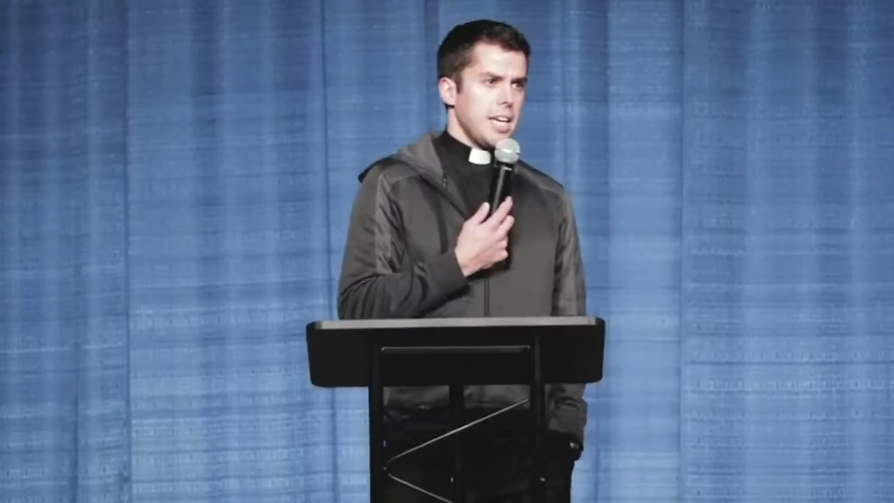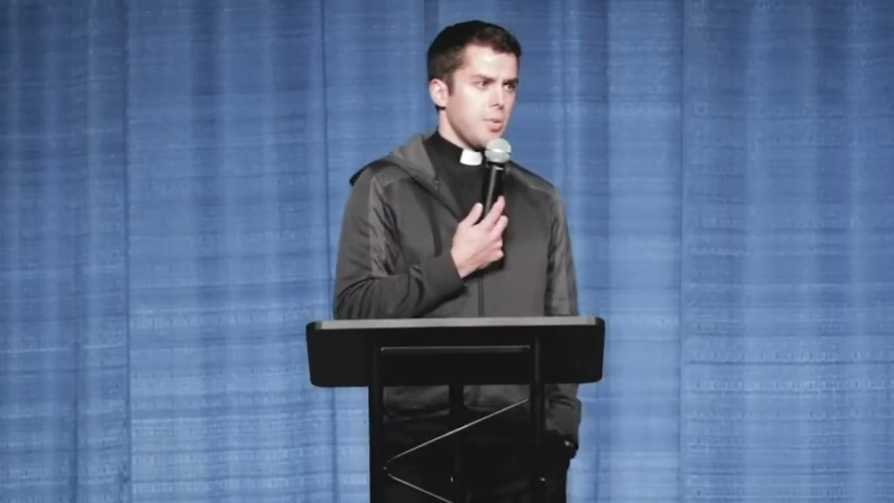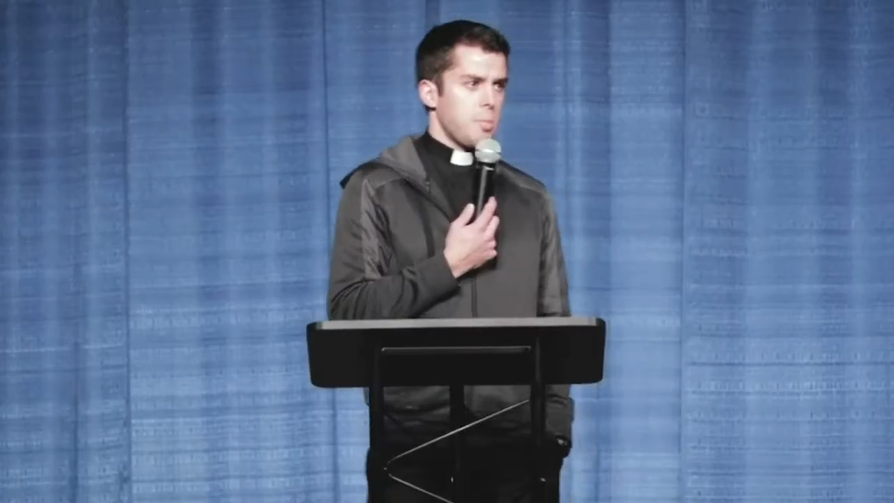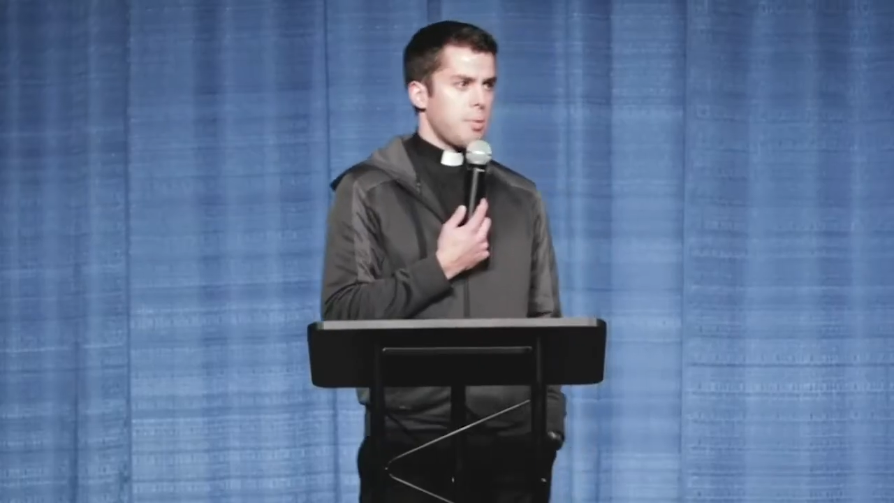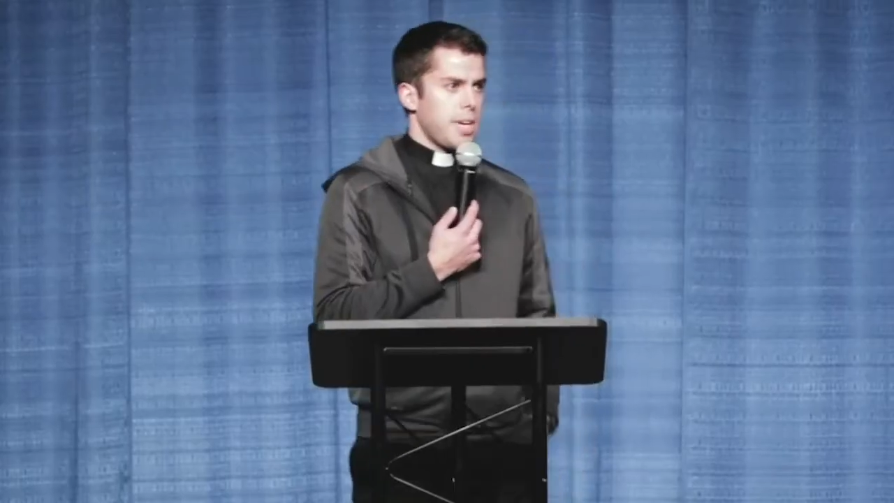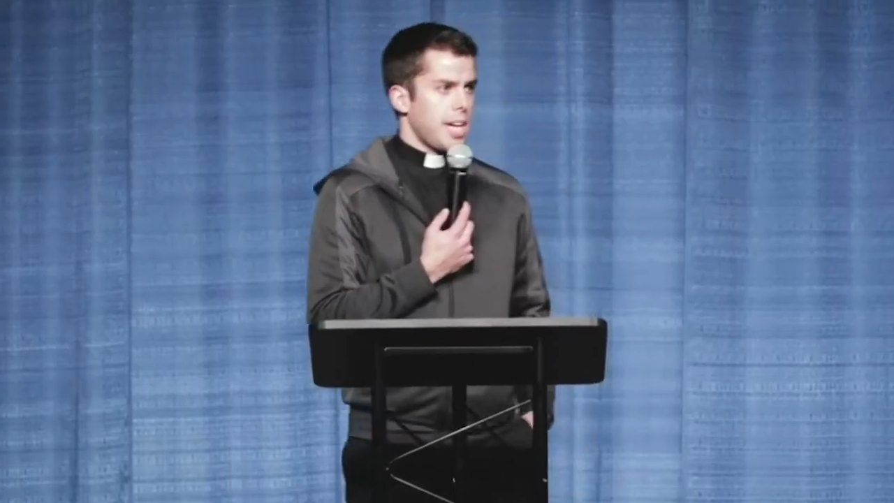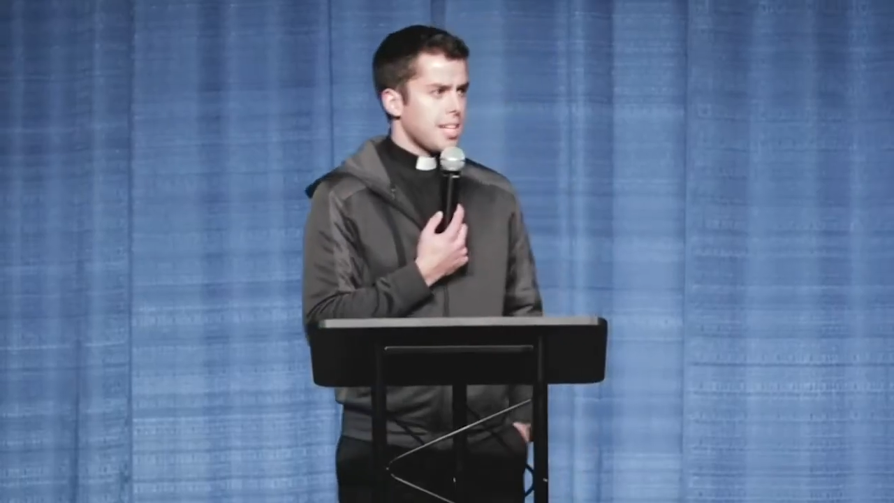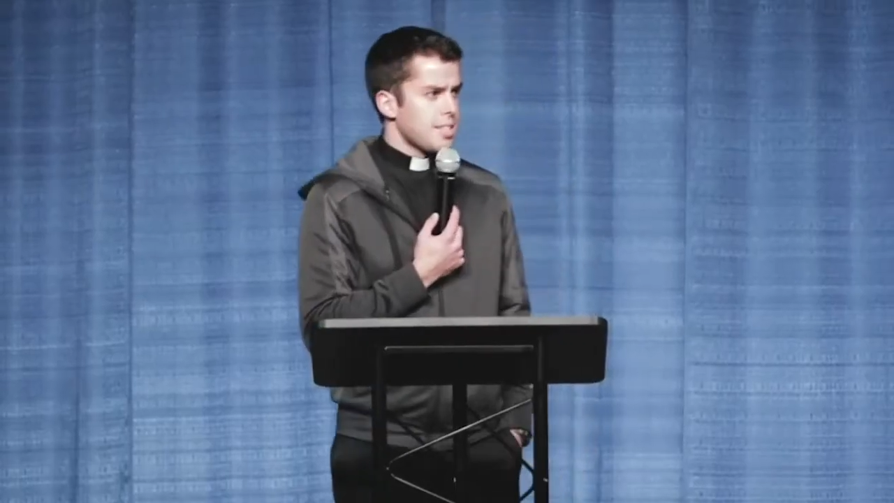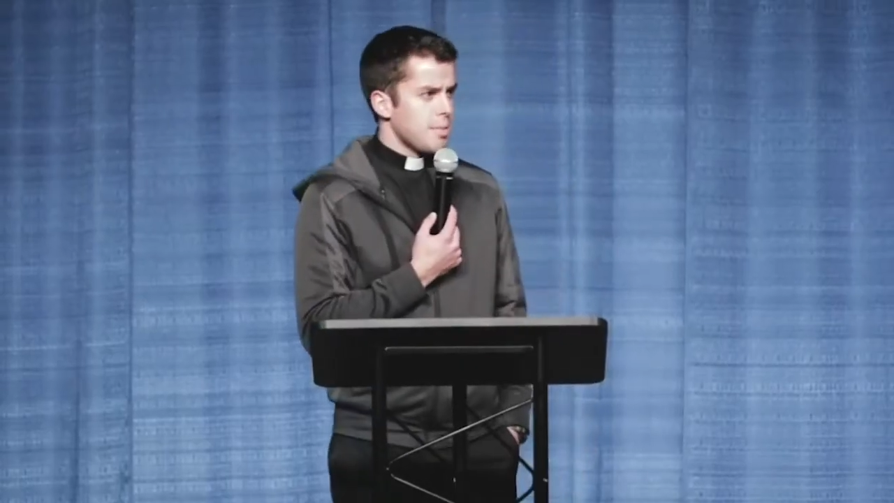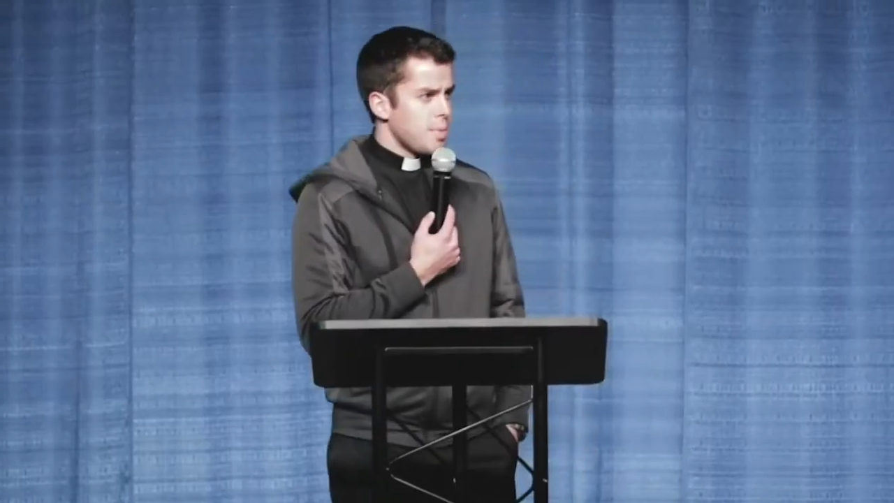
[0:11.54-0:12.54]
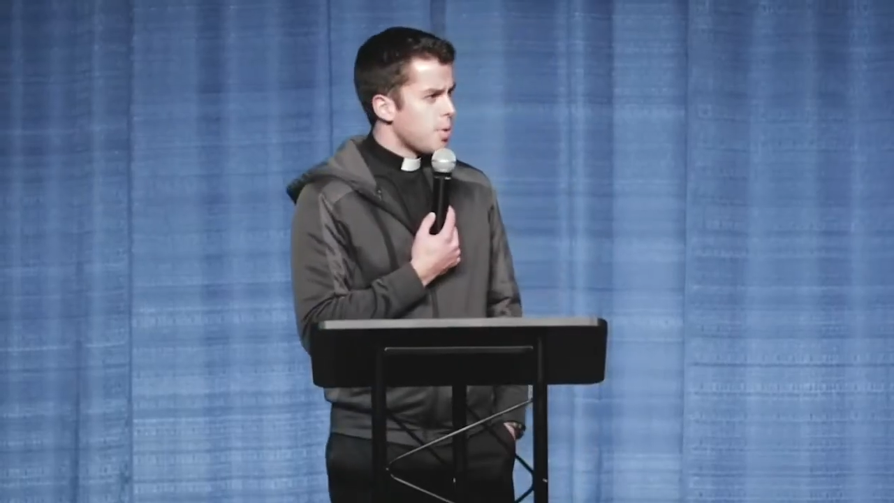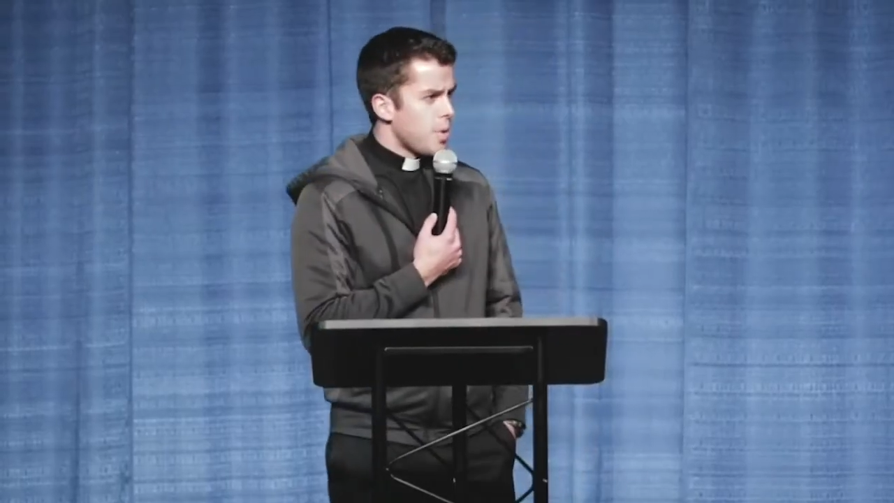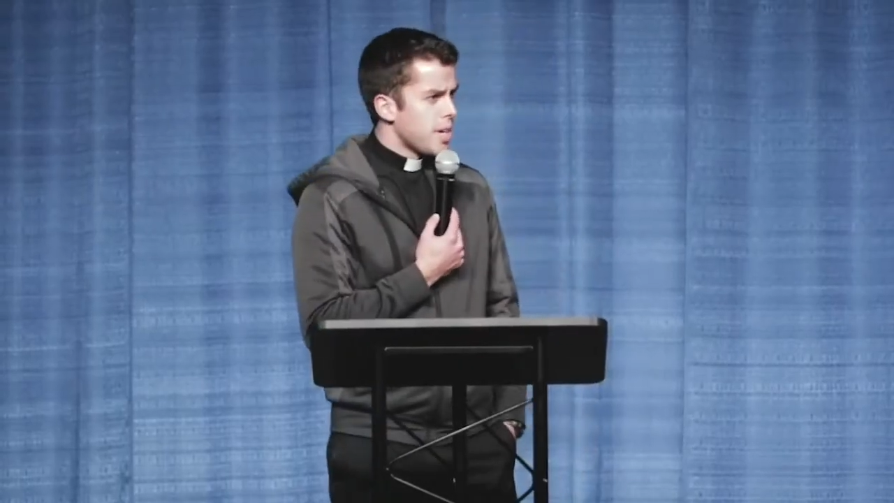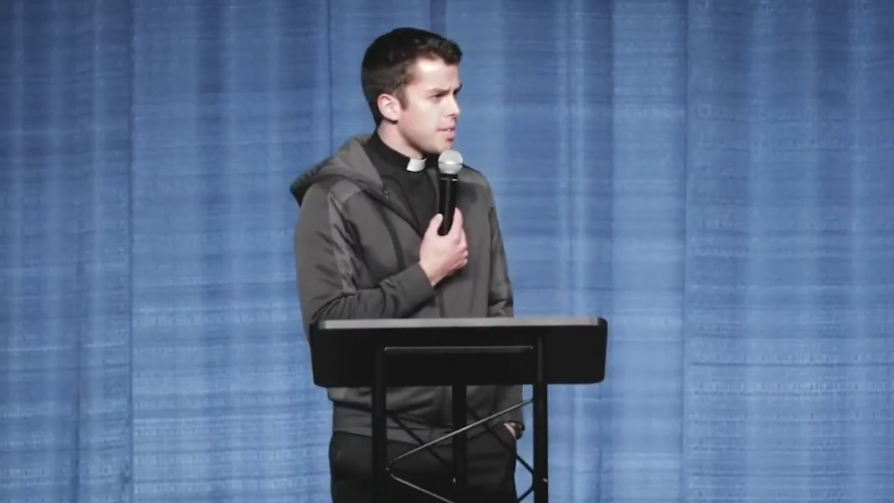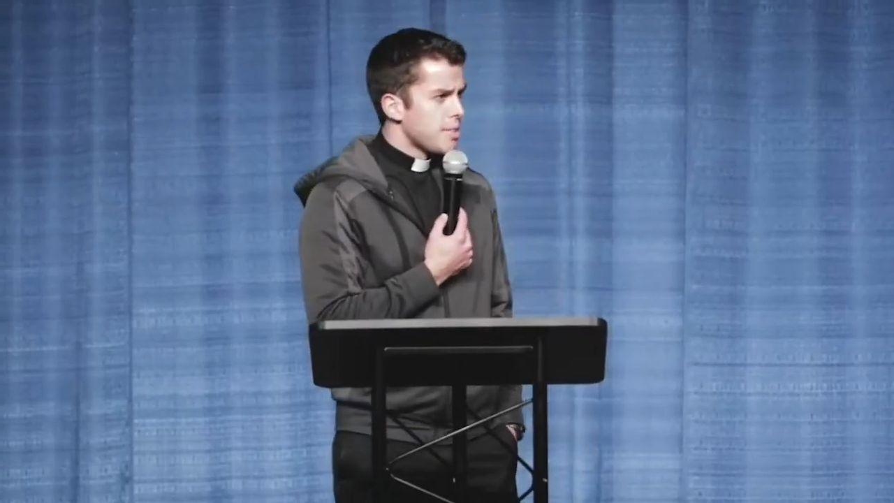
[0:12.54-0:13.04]
And at one point I asked them, you know,
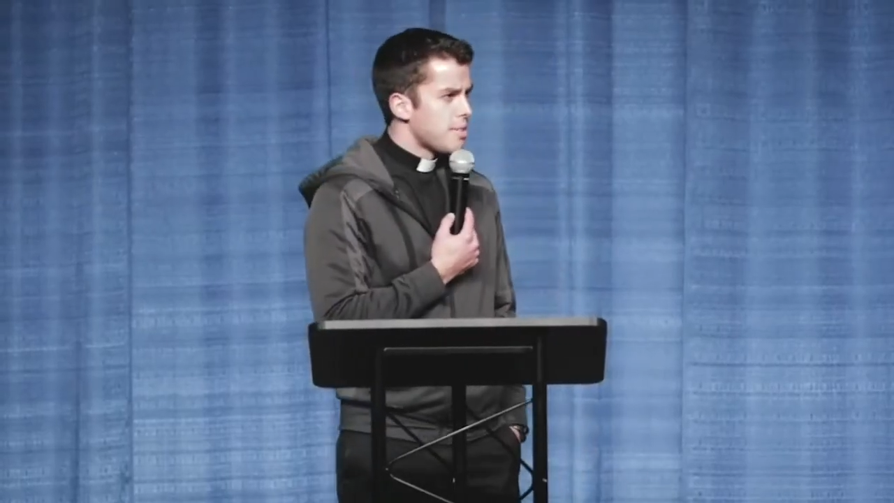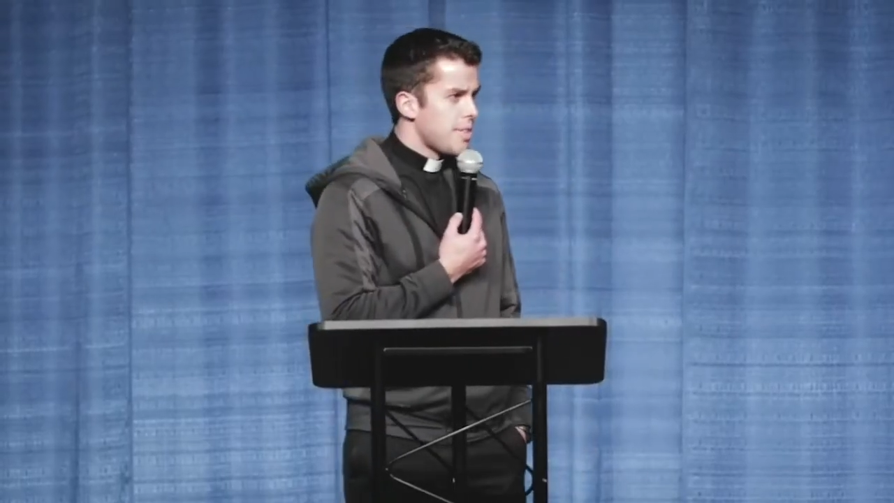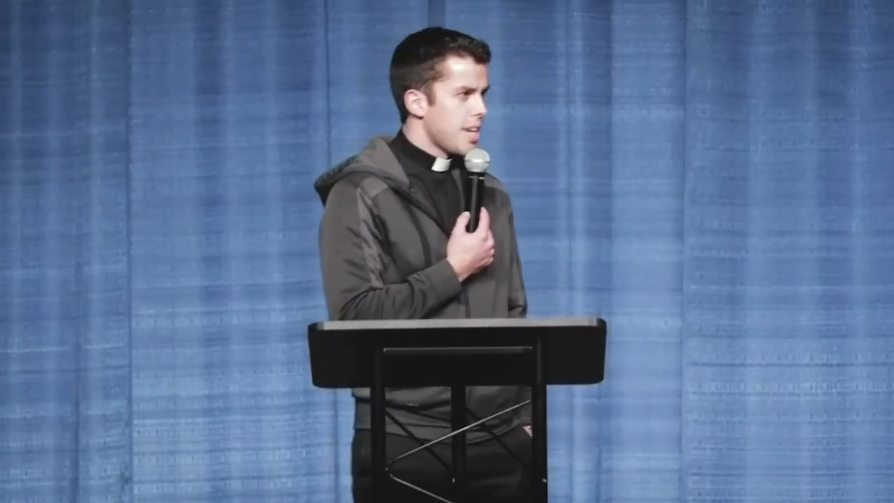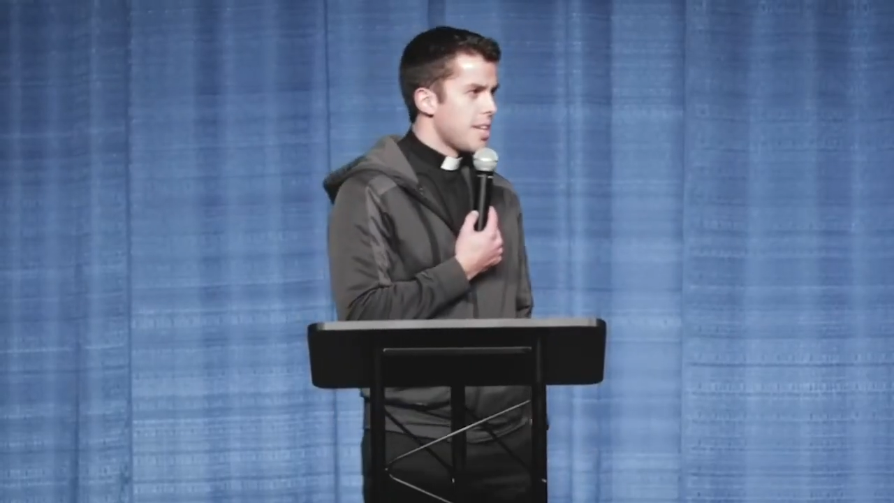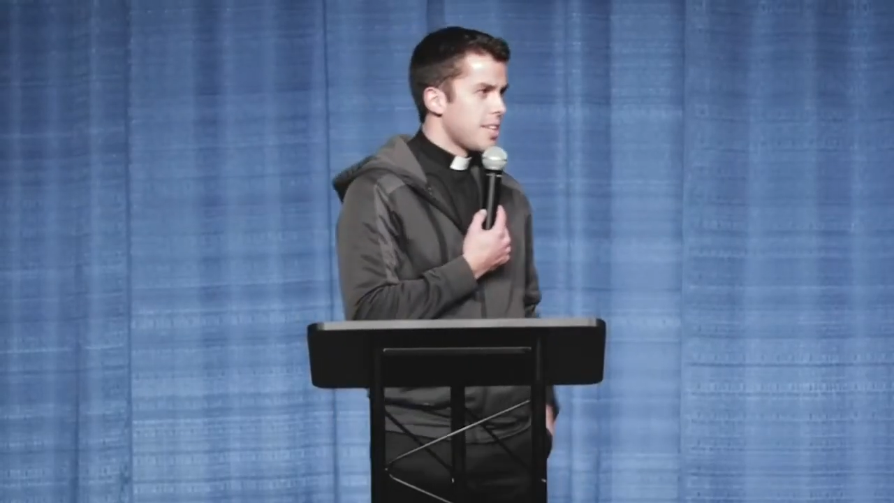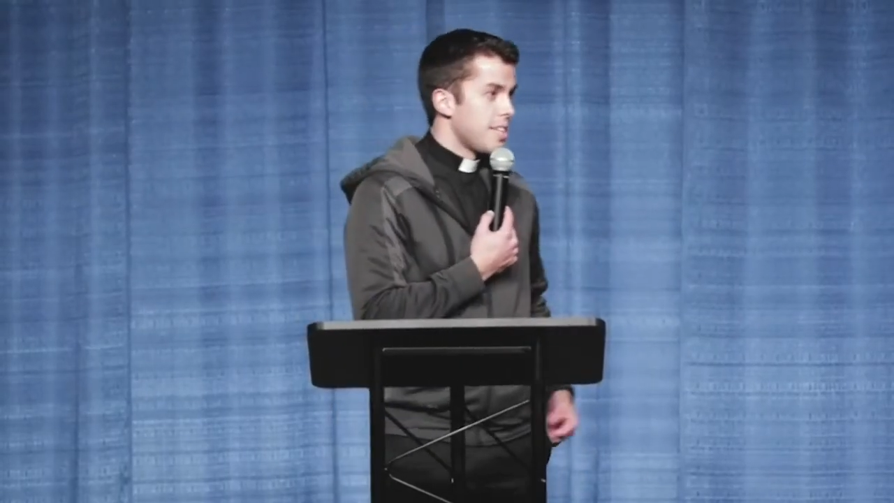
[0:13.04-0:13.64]
why are you standing?